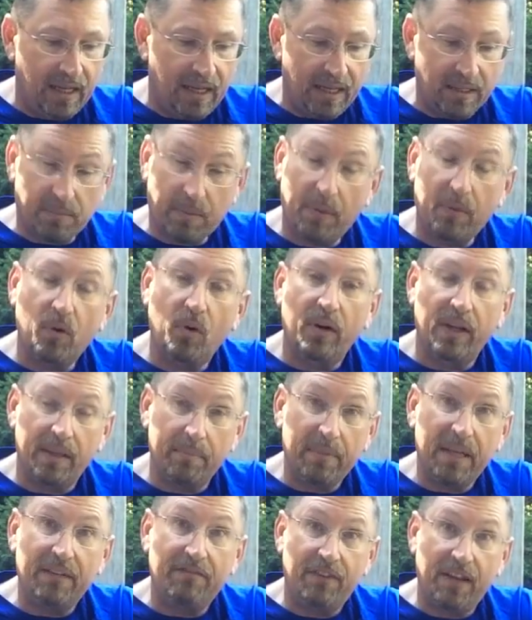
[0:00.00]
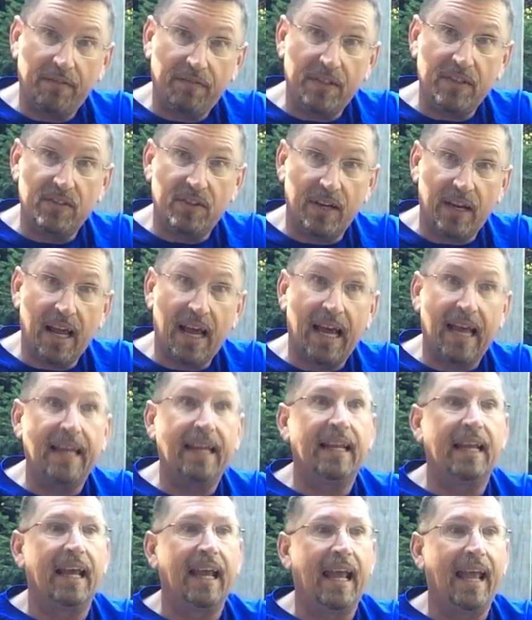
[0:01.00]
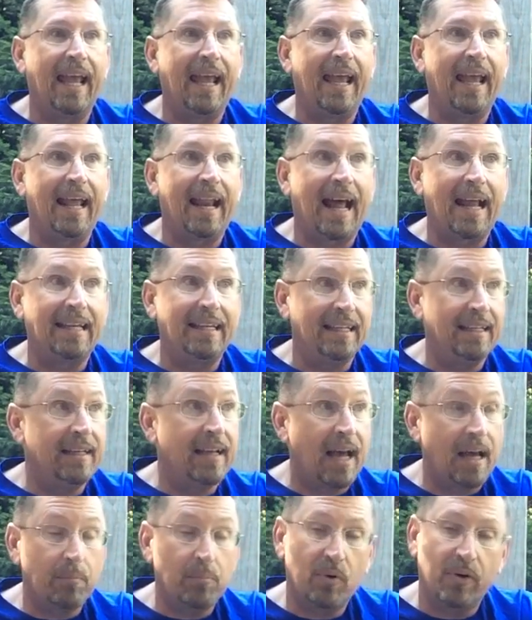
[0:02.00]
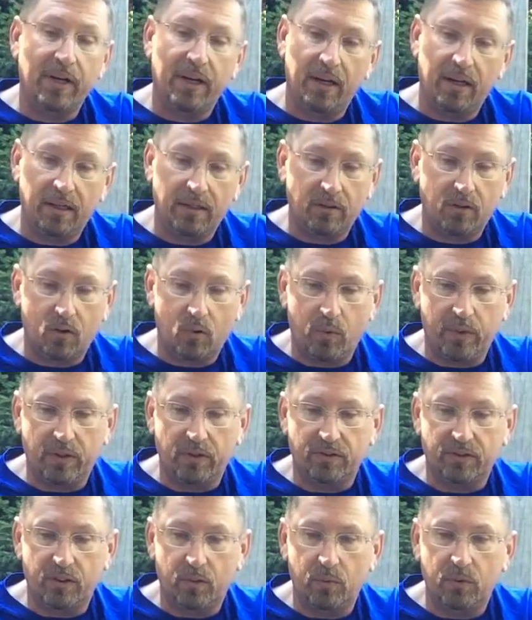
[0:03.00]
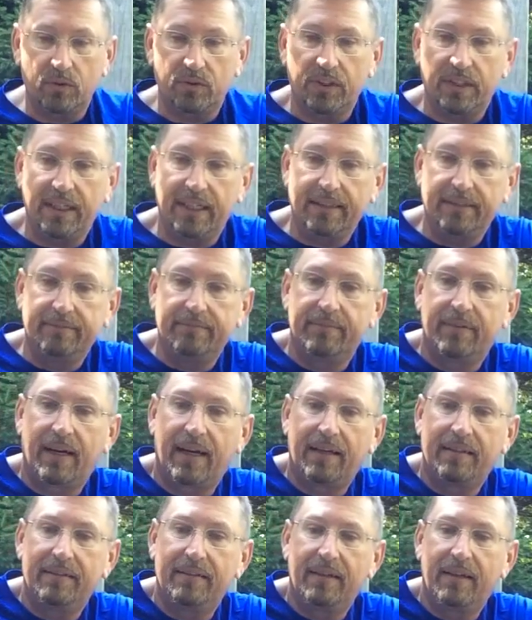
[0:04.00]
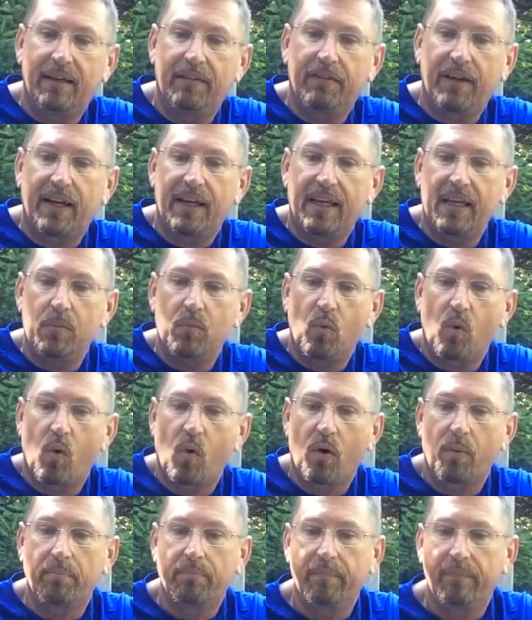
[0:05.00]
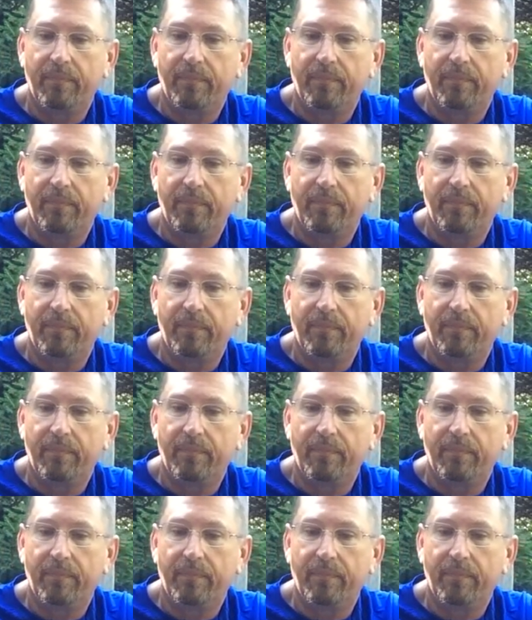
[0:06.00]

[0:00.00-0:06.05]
it's probably going to get mid-50s tonight. And I did not bring an underquilt, so we'll see if I can keep warm.